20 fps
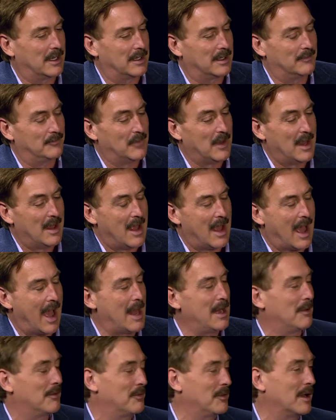and I
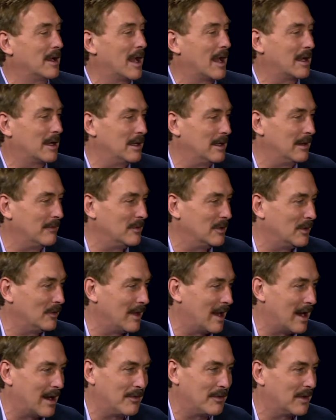didn't think I could even do
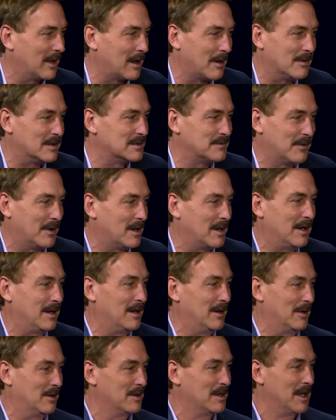that. I didn't think I was very,
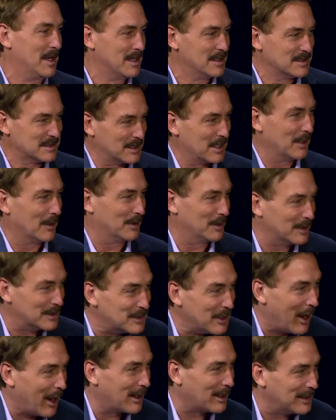skilled at
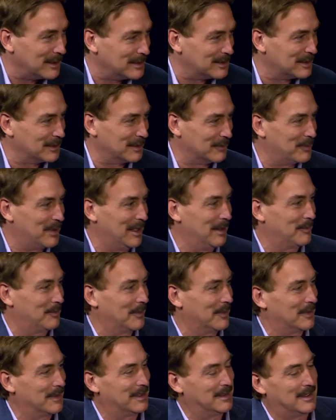talking to the
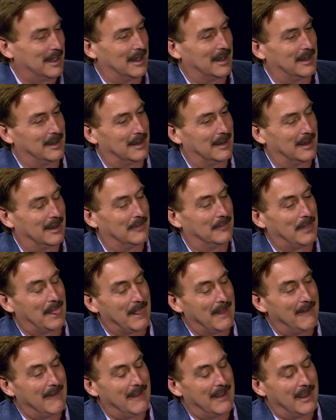people,
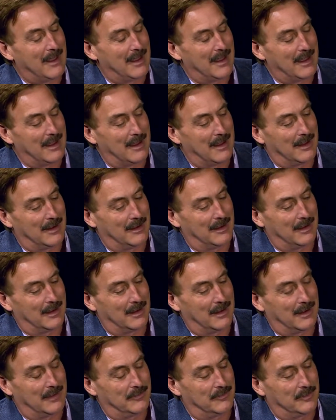
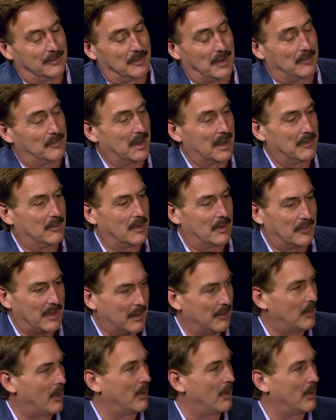but they were